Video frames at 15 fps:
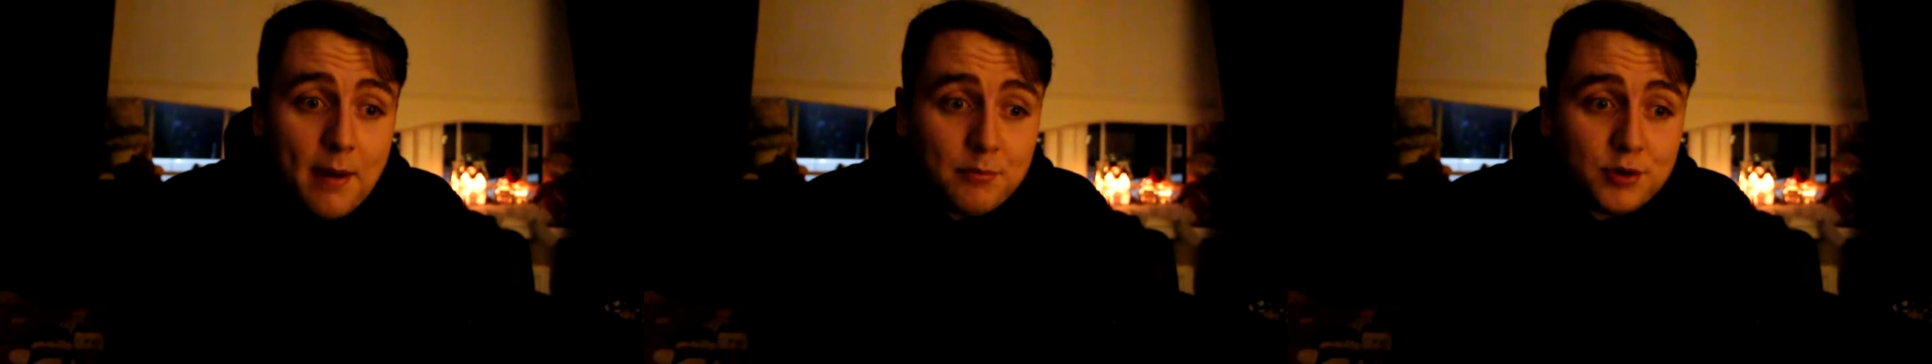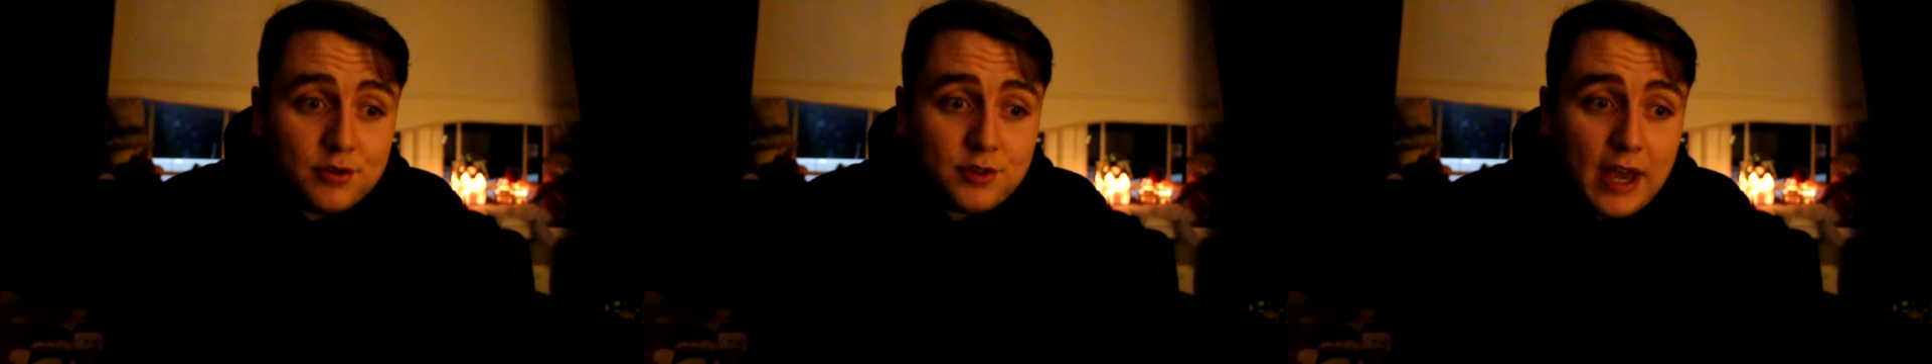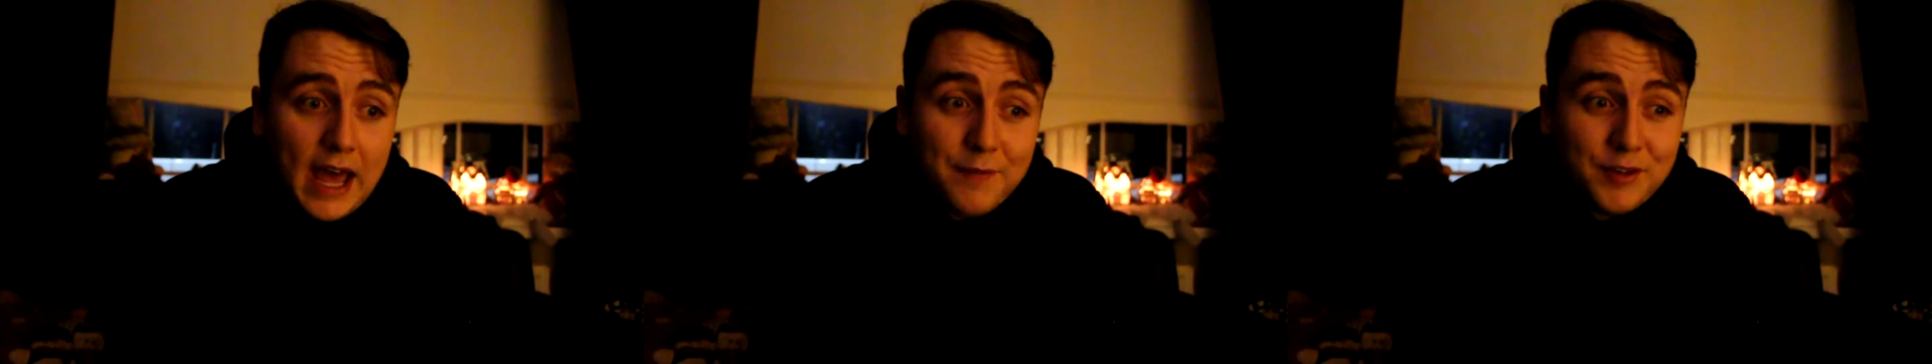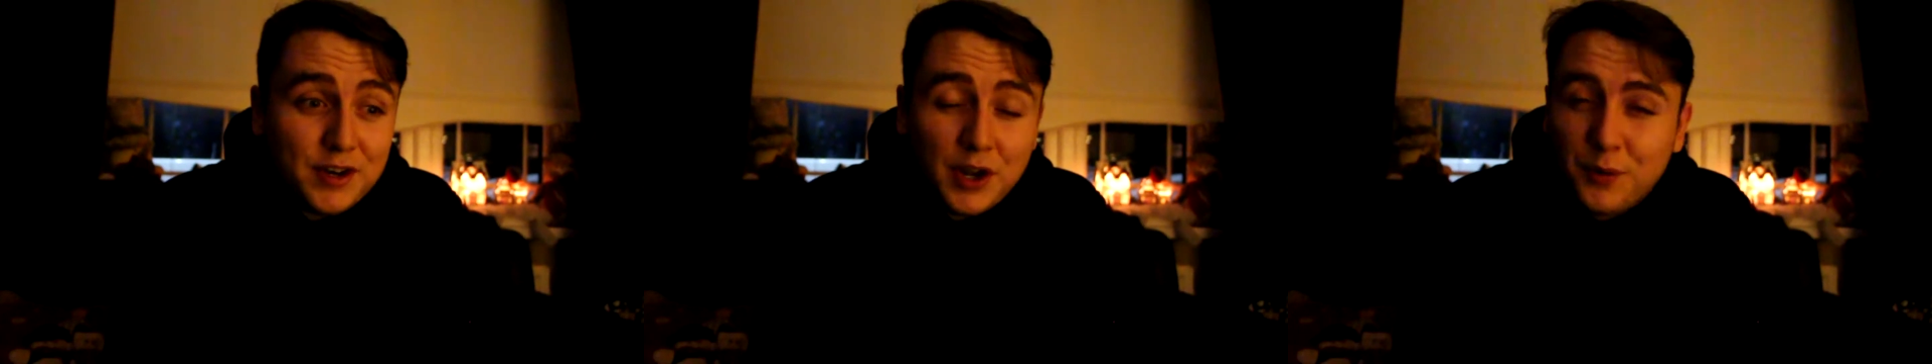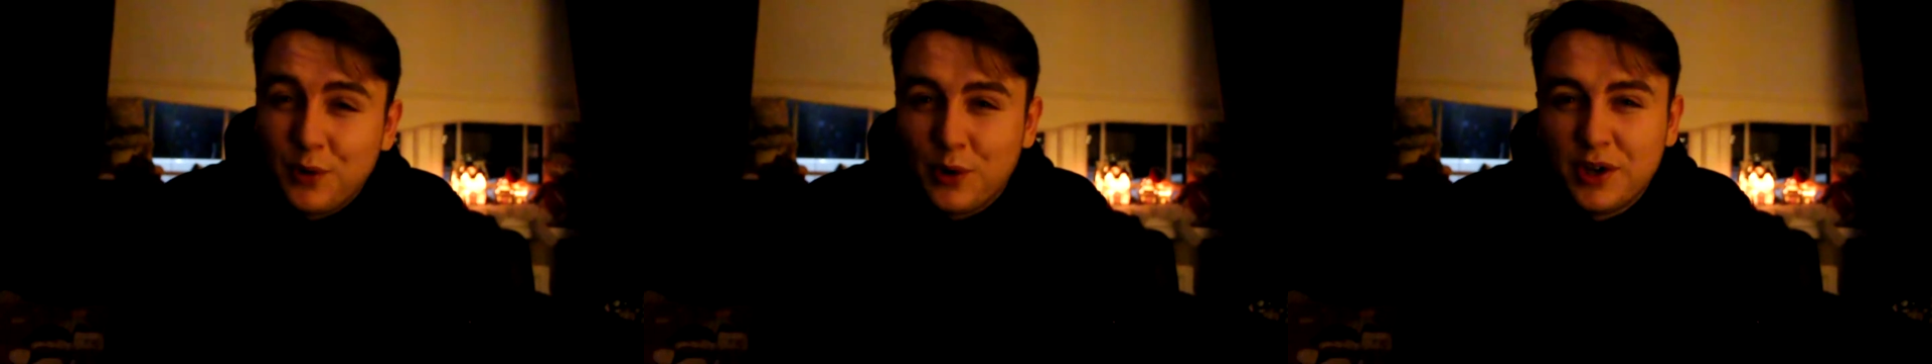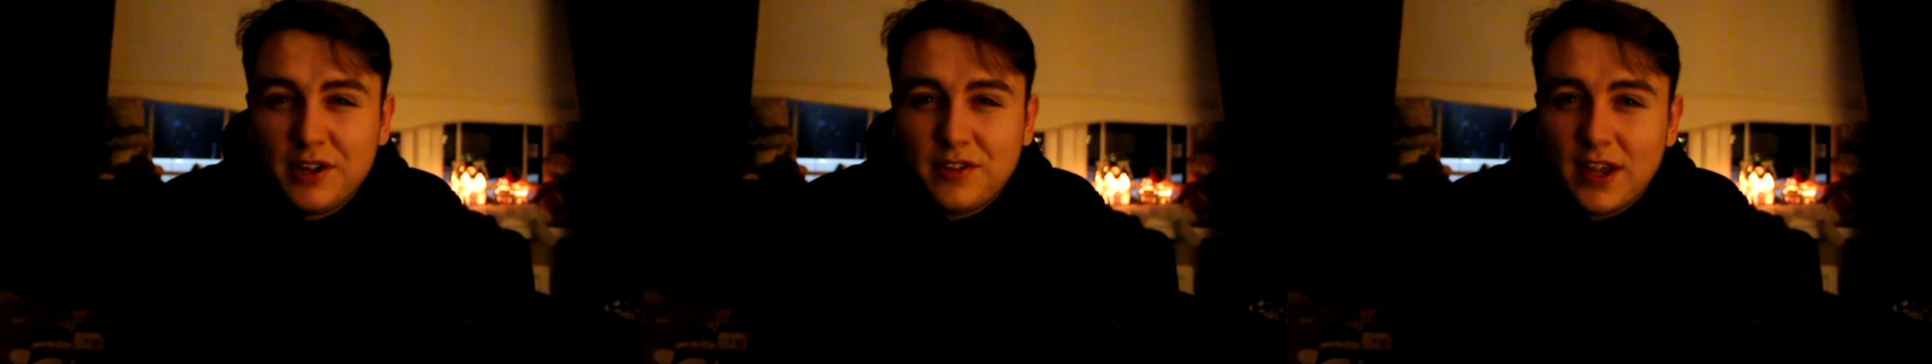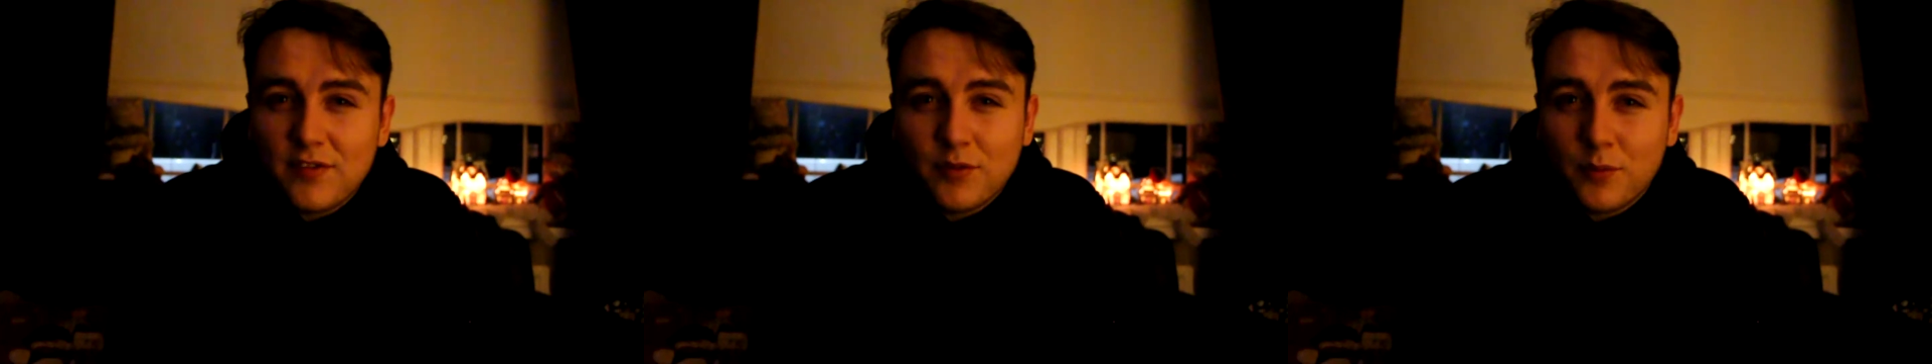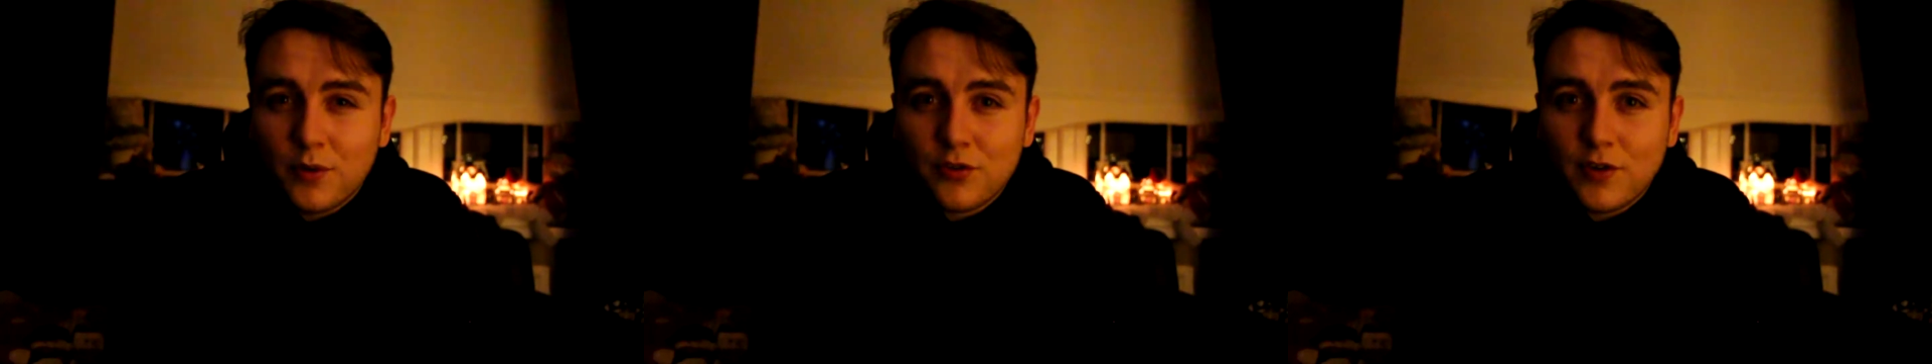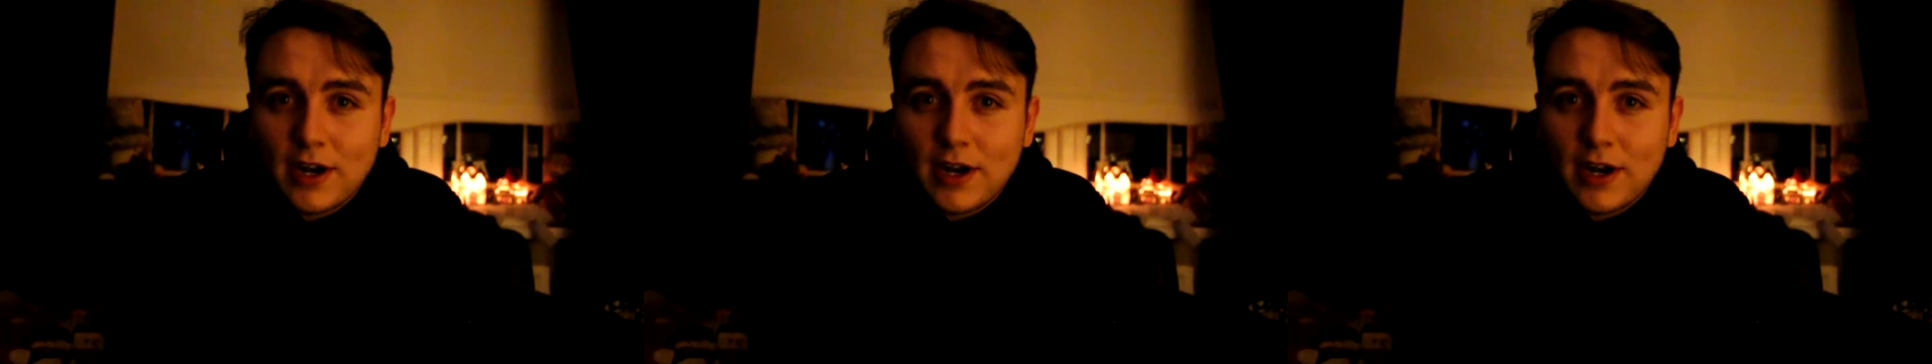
Just having no lights even was